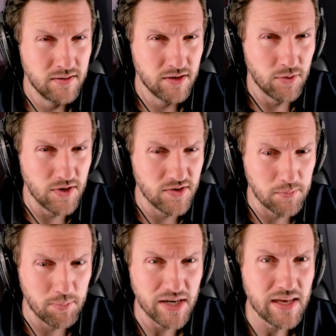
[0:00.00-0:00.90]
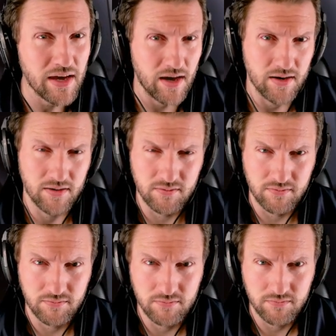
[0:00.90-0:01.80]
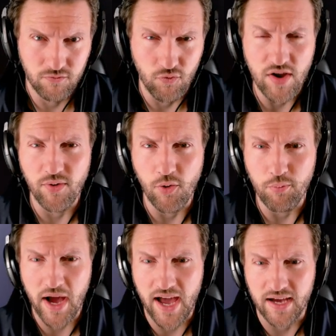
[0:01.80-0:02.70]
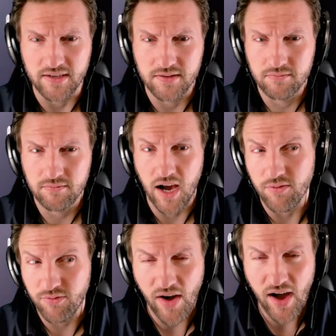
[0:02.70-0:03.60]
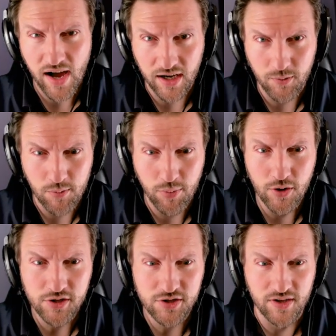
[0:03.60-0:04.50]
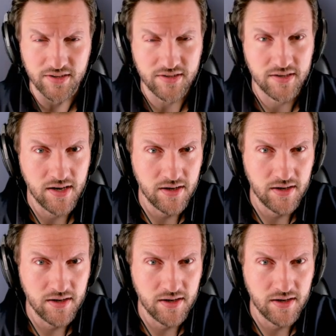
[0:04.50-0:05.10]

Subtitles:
Can we use a bigger refill pad? How far can we push this?